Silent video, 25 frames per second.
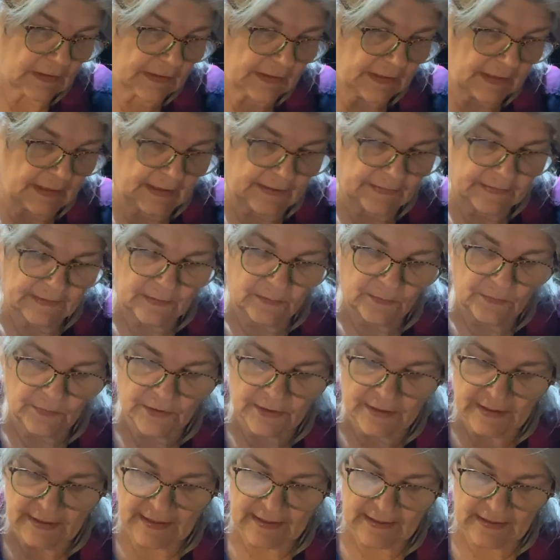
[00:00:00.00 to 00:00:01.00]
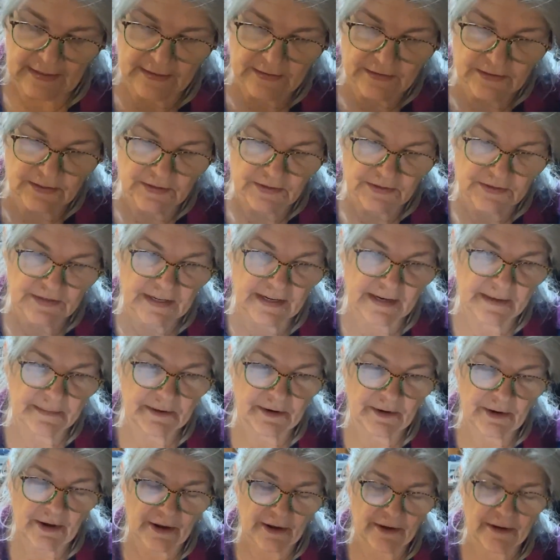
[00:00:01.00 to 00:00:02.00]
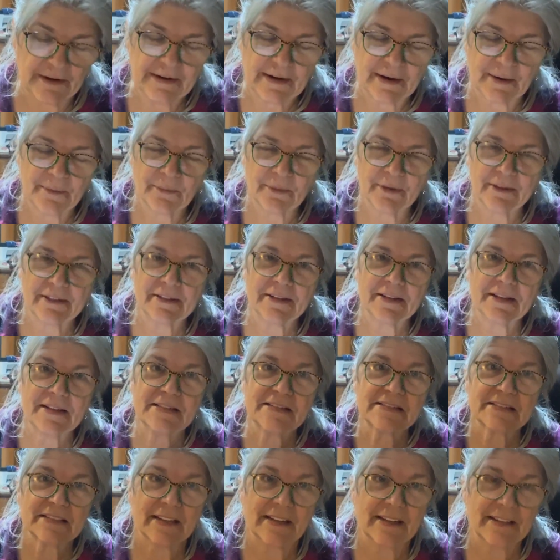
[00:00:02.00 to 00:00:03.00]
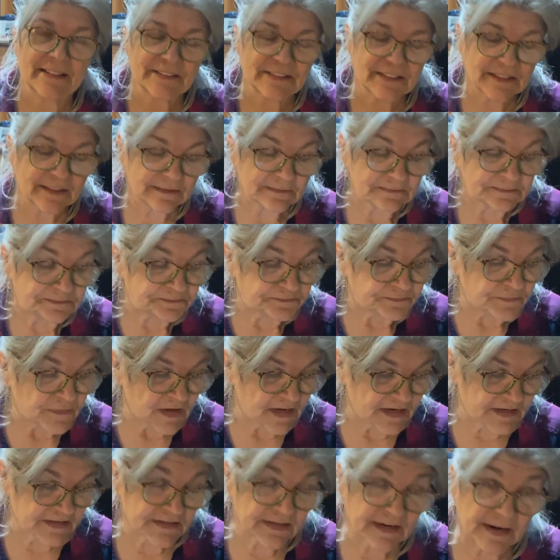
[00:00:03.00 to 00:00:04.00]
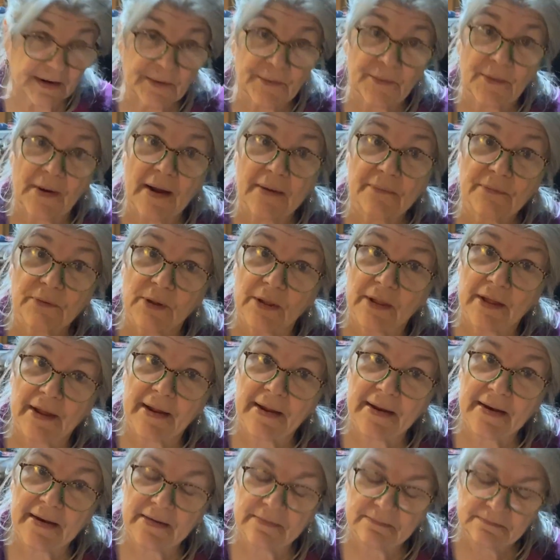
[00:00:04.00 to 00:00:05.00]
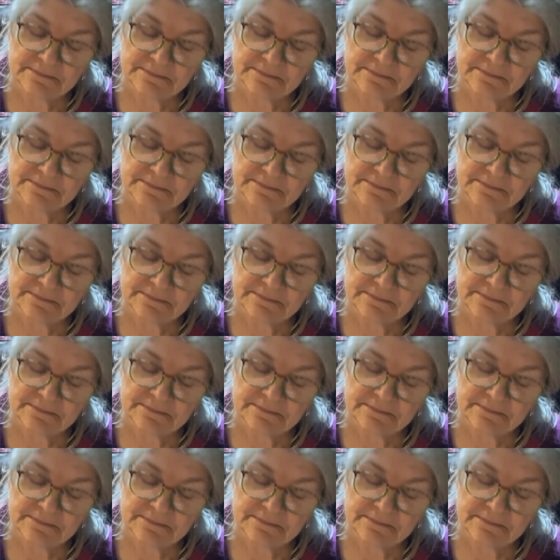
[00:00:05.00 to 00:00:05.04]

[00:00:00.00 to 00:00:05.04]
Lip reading: And then we're going to get into the TEMU haul. Now, one of these things is not craft related.